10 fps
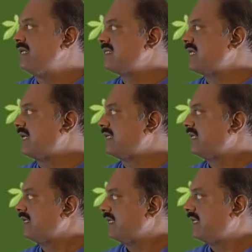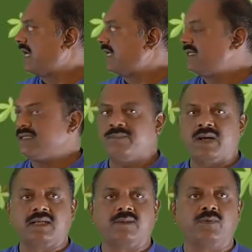started regarding the
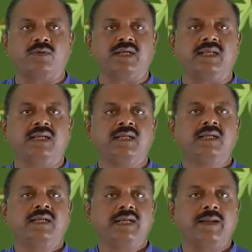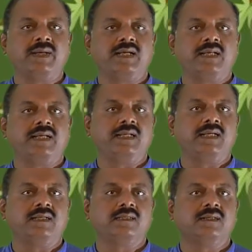Paka Pottali. chemically
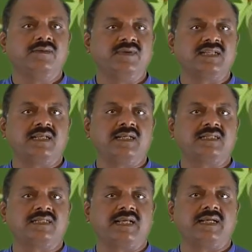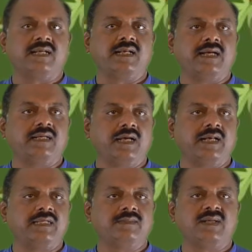inert vessel is taken and
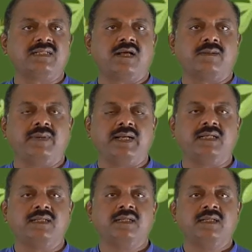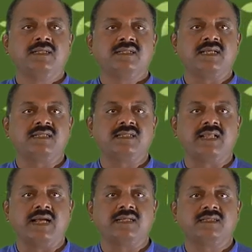arrangements are made such
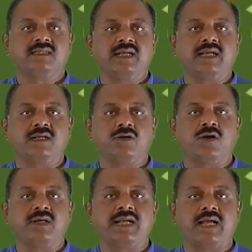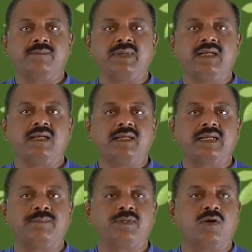that a rod can be
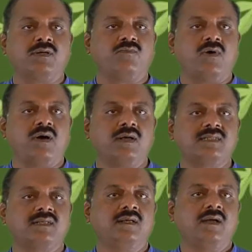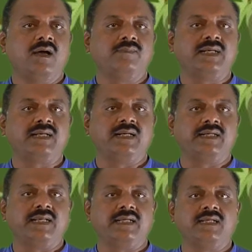kept on walls of the
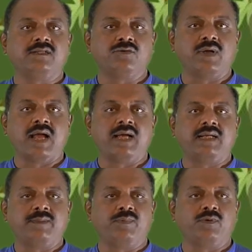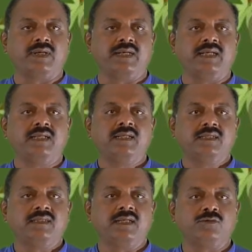container to hang a potali.
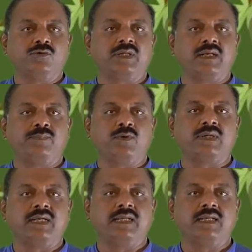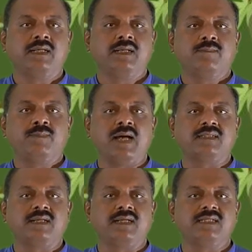The total potali
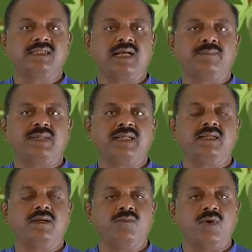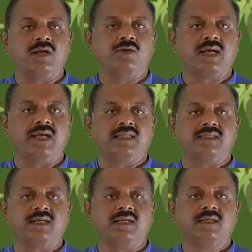patra is kept in Valuka
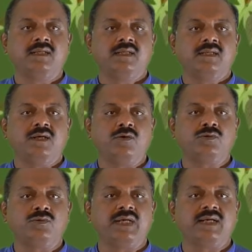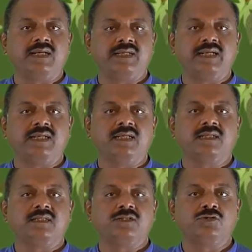yantra. Now to the container
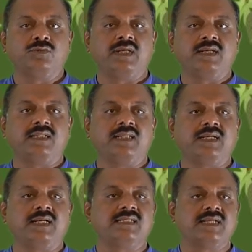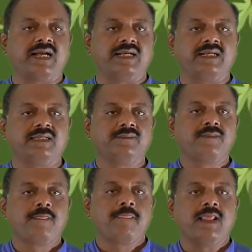Shuddha Gandhaka is added
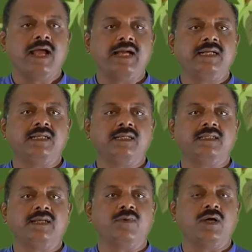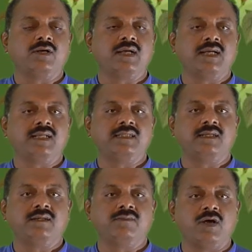and the
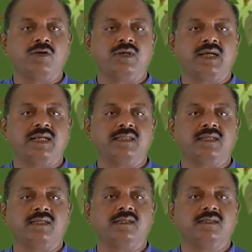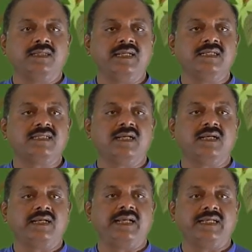Valuka yantra is
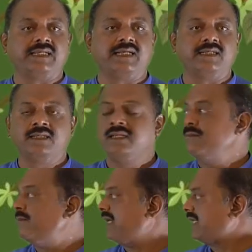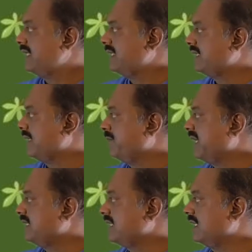heated, maintain the
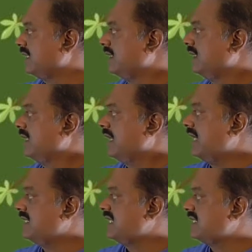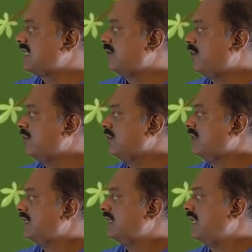temperature and just
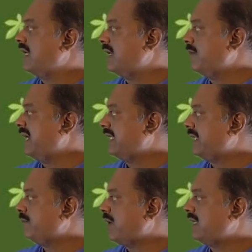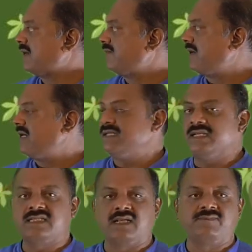above the melting point of
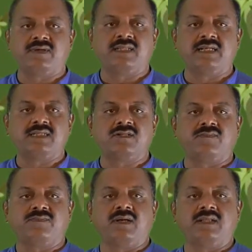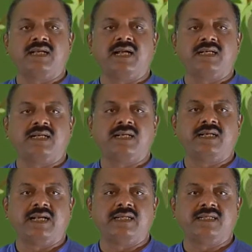the sulfur, that is of the
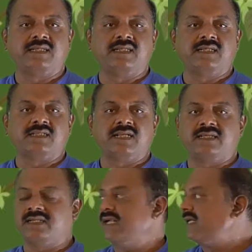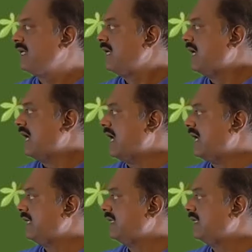119 degrees centigrade,
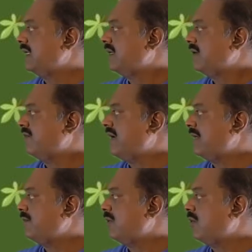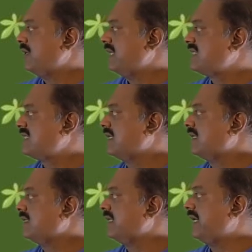and well below it's
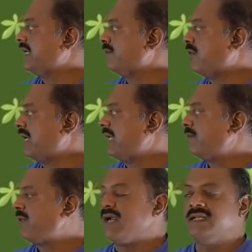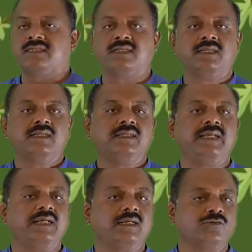the boiling point,
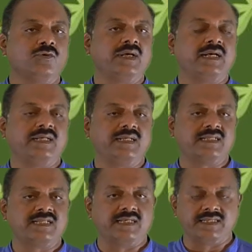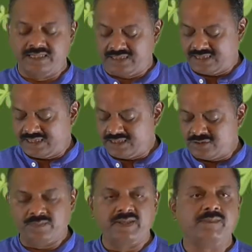the 200 degrees centigrade. That is
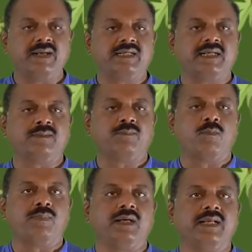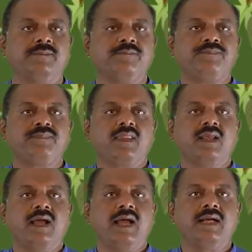to be maintained properly.
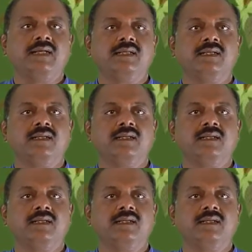And